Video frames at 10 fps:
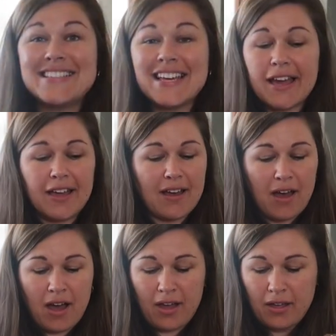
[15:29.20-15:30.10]
thing I
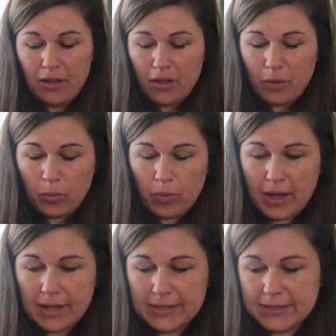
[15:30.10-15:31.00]
got
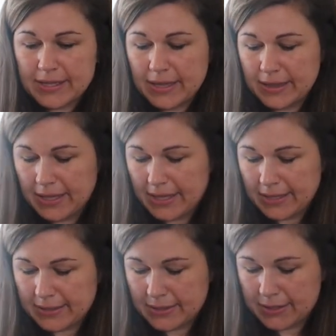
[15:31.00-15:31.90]
was
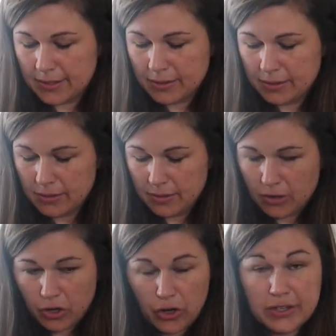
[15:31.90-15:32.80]
this
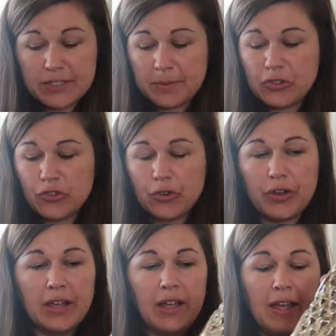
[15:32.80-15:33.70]
Christmas
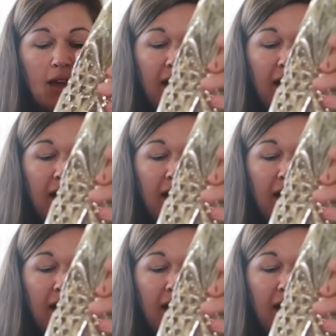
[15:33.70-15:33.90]
tree,